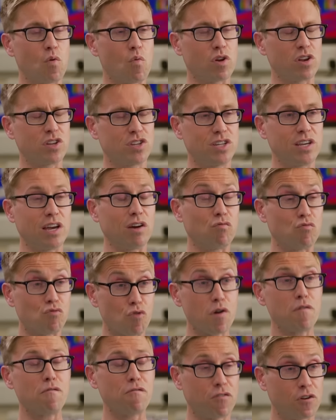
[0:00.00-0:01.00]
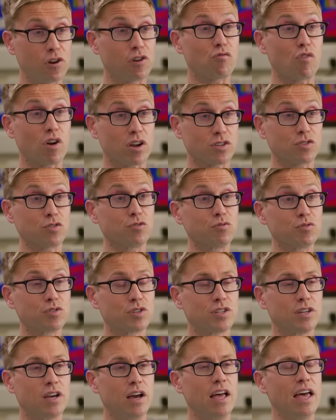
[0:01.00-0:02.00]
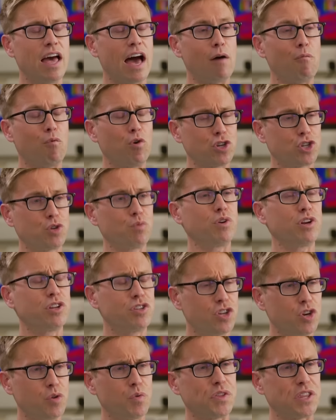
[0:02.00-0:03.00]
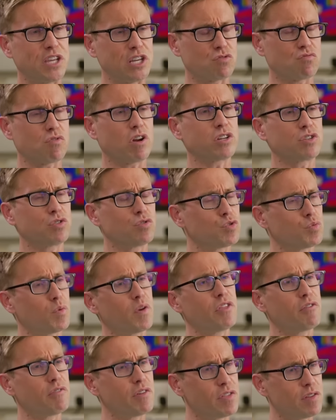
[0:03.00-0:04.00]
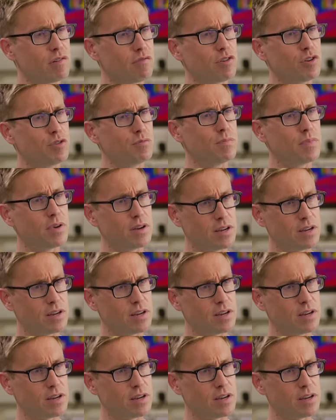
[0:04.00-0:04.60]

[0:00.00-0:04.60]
You want to see a room full of Russells. And what do you want to do with these Russells when they're in the room?